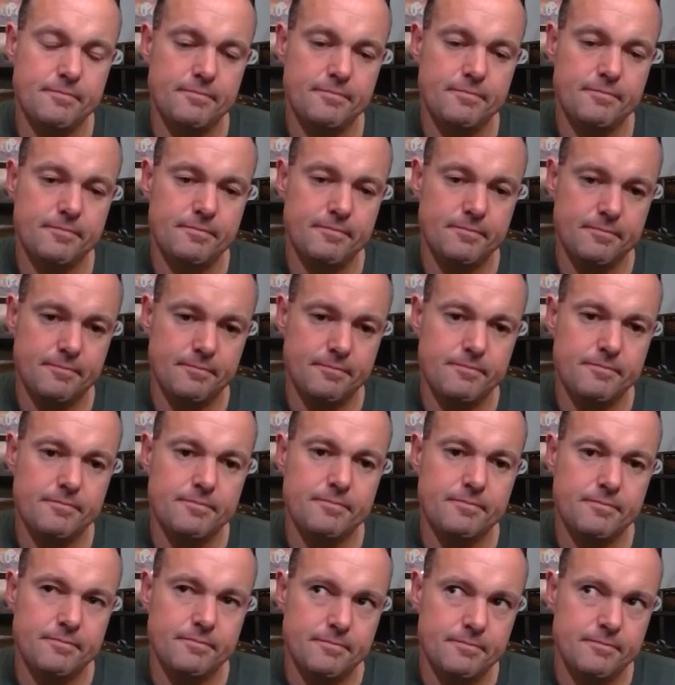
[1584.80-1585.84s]

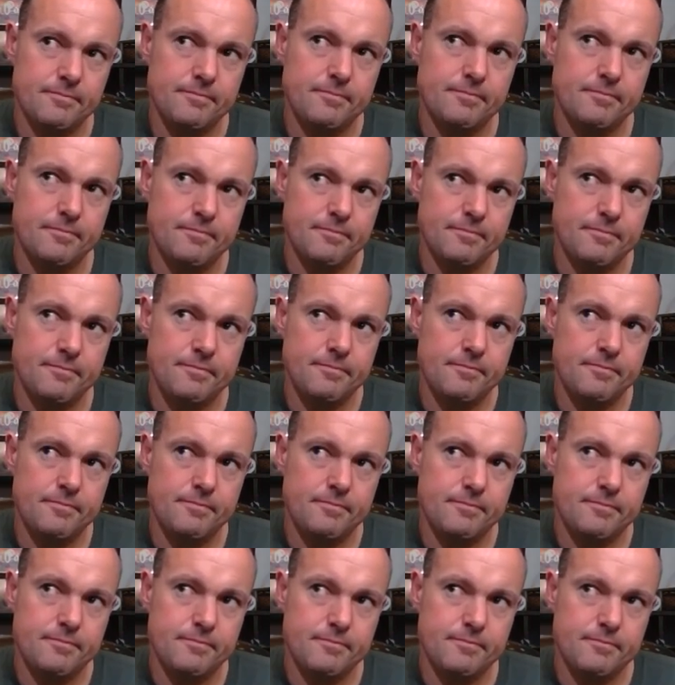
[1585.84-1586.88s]

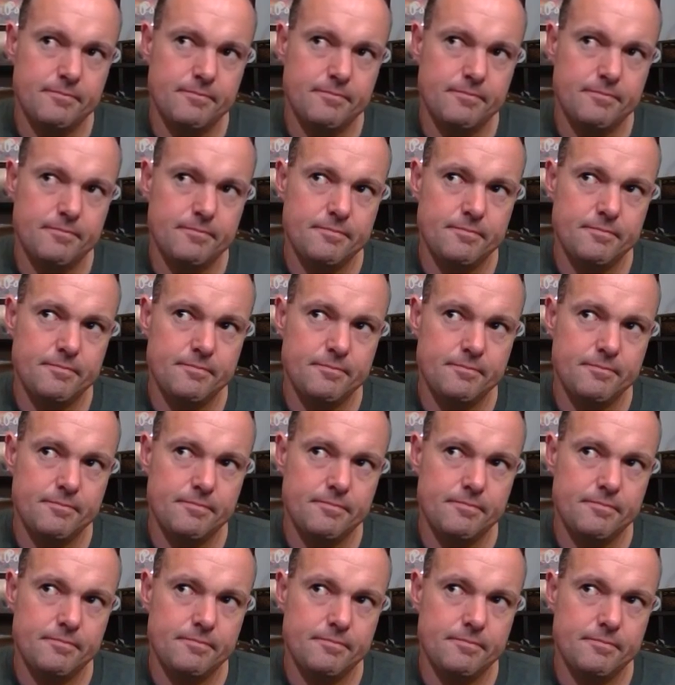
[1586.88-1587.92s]

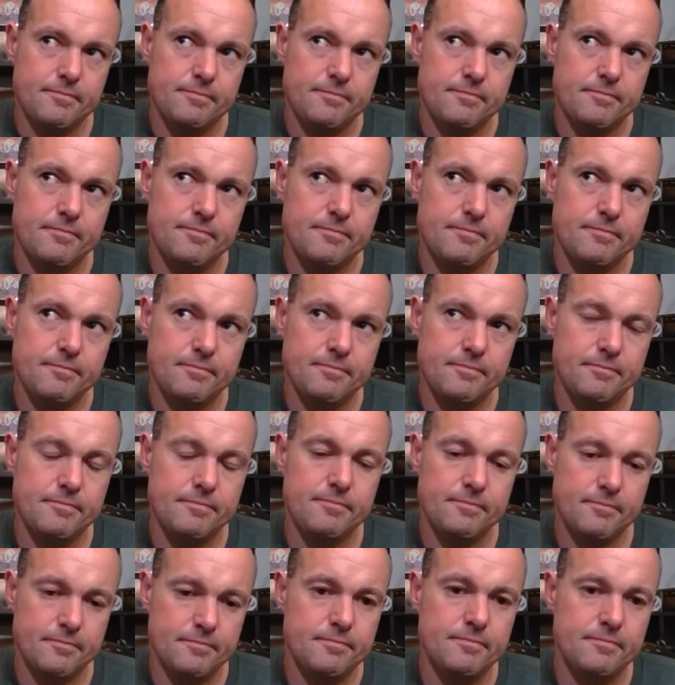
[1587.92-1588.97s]

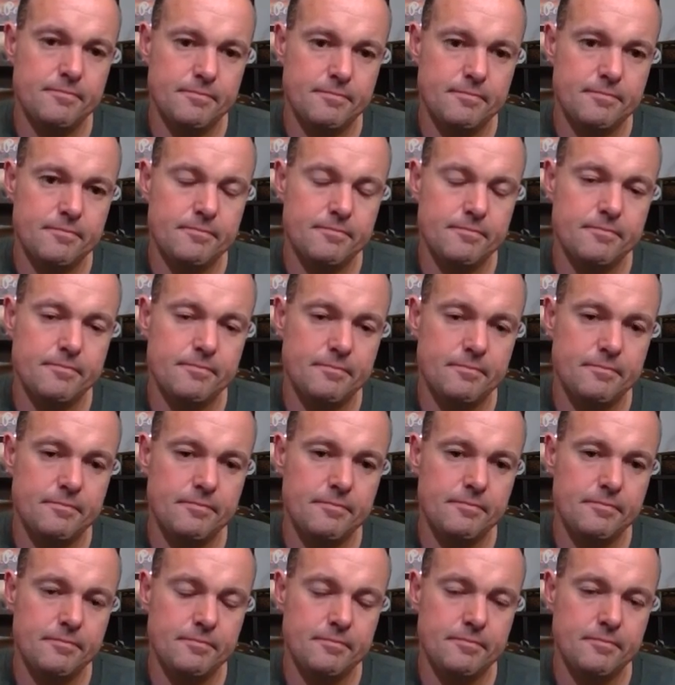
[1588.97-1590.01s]

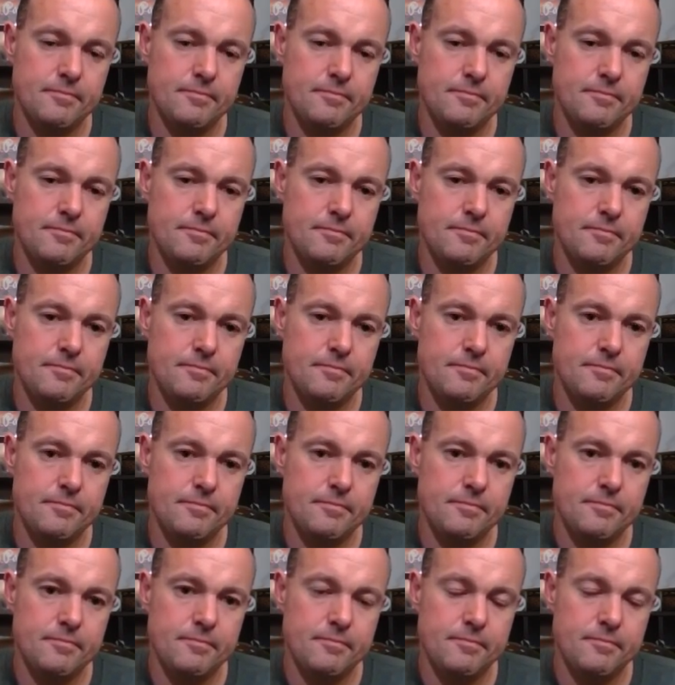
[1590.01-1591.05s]

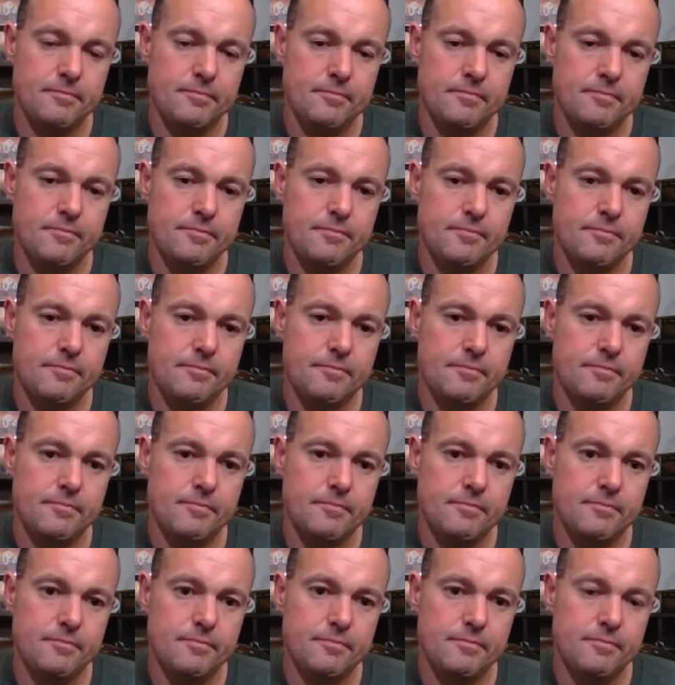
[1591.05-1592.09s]

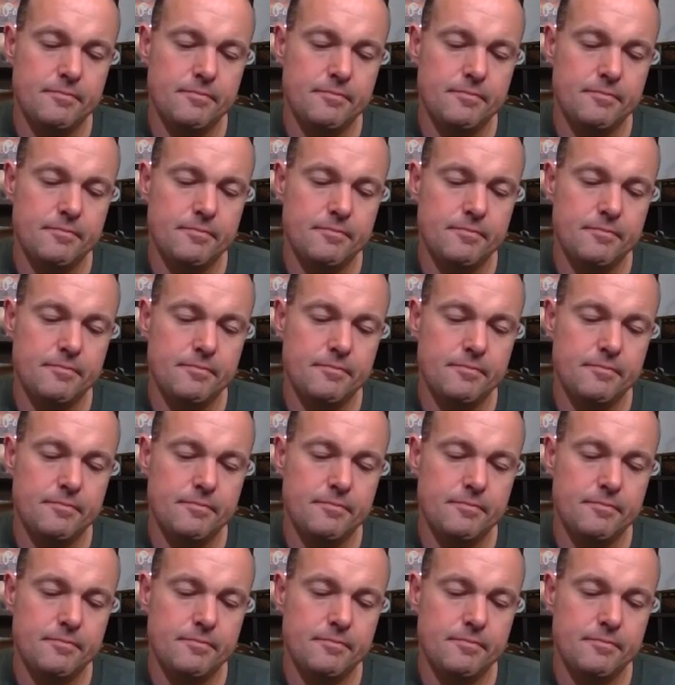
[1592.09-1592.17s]
The person shown says nothing.